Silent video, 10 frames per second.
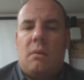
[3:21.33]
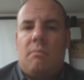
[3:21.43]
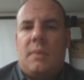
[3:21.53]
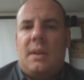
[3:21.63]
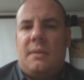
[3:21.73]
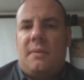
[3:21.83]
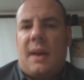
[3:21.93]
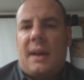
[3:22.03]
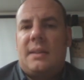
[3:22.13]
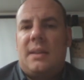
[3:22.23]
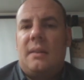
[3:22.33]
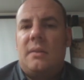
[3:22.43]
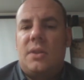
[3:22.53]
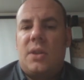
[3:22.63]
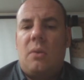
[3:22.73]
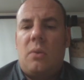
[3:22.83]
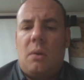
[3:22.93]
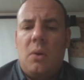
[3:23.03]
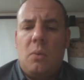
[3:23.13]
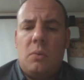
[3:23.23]
is a factor. So
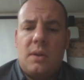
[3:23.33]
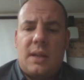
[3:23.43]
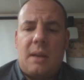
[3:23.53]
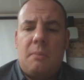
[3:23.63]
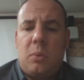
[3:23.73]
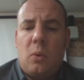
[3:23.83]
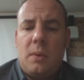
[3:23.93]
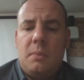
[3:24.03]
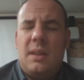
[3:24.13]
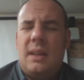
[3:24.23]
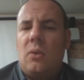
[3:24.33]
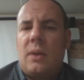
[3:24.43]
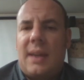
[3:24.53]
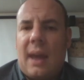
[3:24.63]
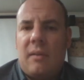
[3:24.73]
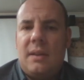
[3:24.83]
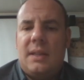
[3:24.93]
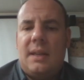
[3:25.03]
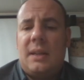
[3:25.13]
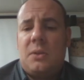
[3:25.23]
when I say employment, they're not
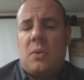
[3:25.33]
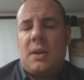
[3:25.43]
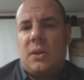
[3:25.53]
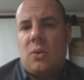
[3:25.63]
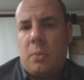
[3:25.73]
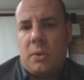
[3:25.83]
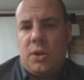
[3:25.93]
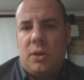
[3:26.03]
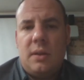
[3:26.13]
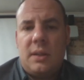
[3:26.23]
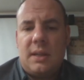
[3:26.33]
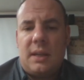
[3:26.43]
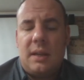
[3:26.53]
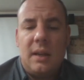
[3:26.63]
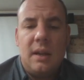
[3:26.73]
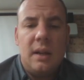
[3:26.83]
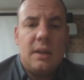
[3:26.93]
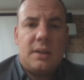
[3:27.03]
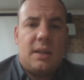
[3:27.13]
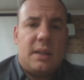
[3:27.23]
guaranteed, that's why it's an opportunity.
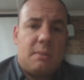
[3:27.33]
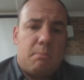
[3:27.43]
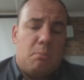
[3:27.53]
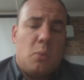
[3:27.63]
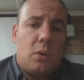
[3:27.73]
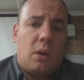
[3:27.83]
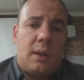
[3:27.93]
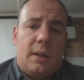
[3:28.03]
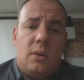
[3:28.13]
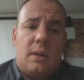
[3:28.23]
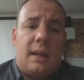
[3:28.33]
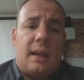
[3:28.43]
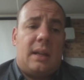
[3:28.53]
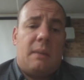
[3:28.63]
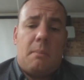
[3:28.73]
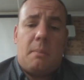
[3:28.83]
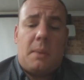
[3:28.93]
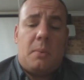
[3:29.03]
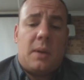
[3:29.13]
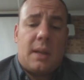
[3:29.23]
So there's more likelihood that
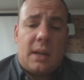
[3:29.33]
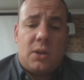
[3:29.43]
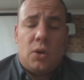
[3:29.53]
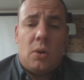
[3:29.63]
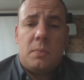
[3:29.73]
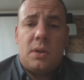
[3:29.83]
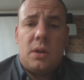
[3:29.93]
people are going to get jobs.